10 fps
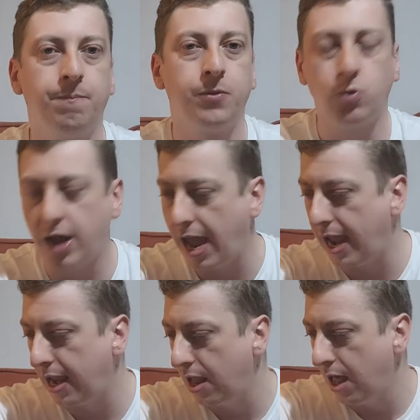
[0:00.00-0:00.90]

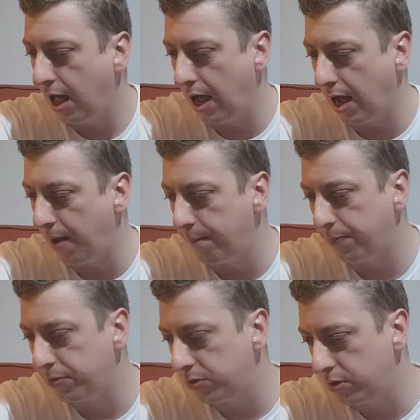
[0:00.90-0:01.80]
Okay? We're
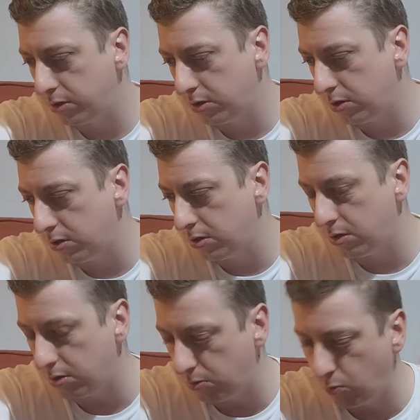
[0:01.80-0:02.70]

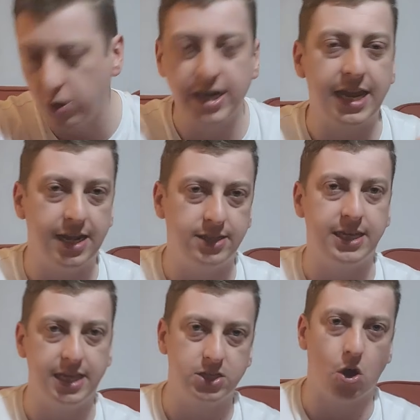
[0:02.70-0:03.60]
going to get into this